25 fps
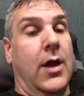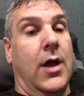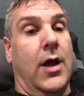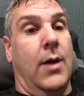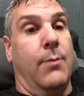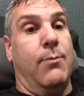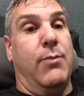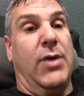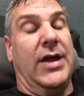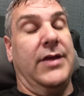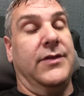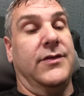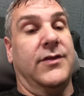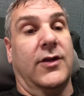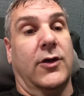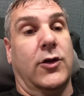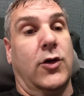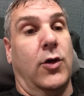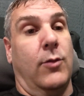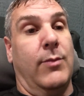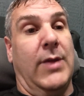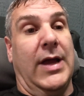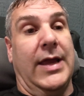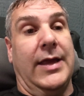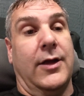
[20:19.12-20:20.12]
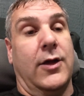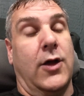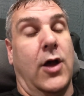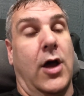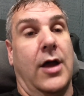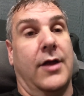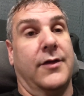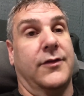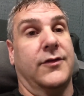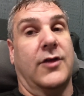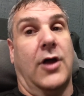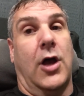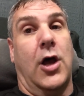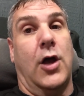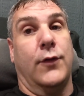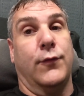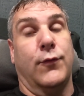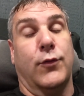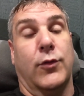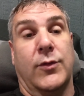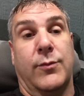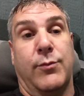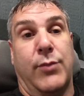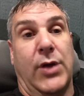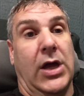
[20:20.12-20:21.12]
a bicycle might cost
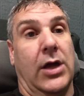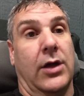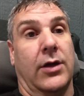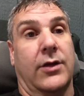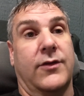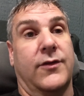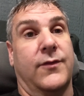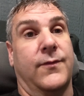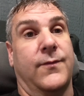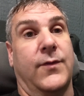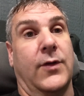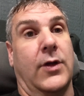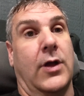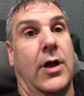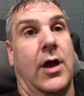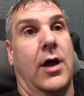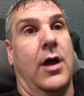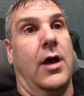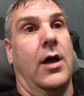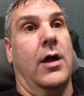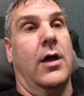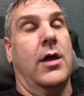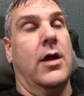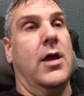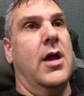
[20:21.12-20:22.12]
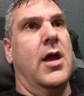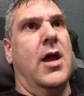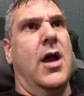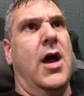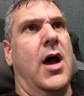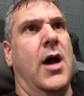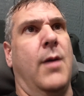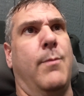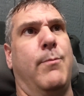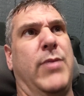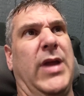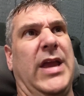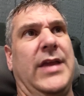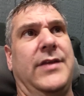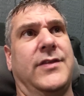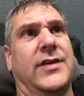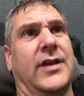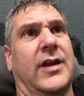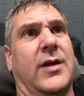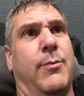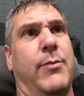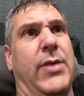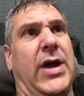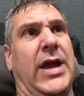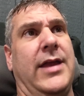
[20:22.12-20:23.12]
$100. A
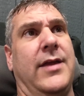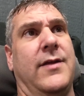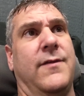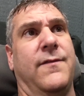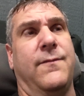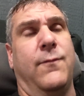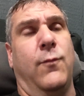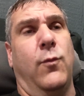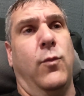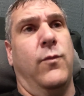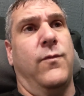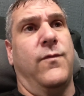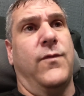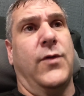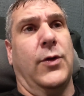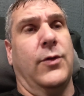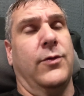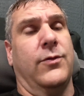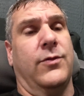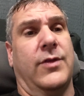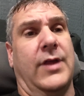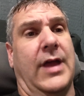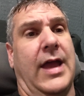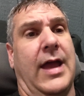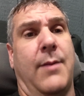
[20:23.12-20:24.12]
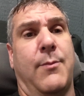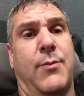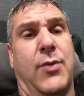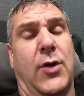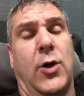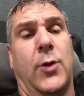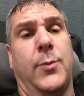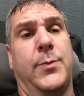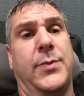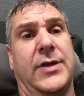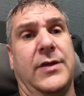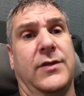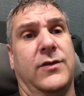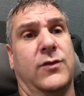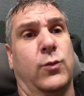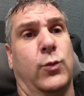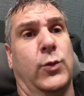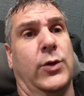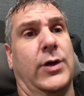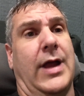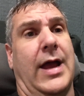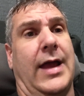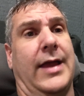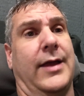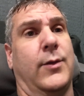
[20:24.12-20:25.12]
basic bike for that purpose,
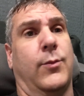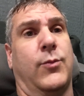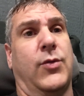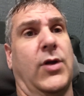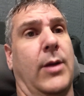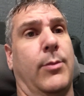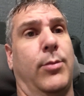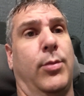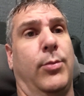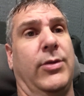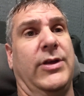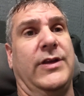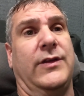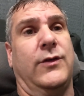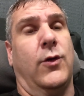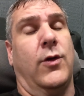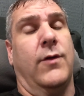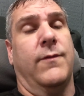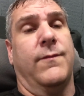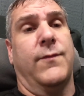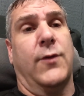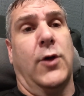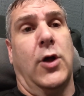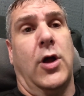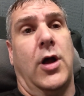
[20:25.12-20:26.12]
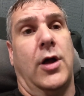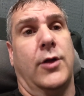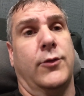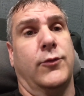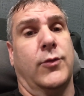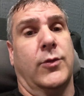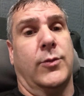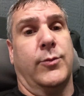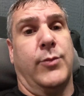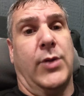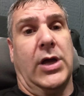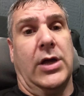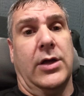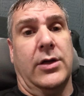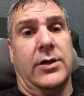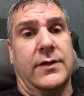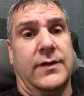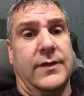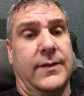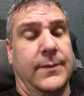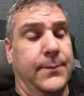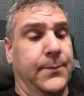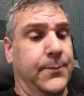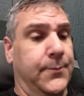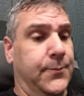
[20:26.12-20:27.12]
I could probably do it for $100.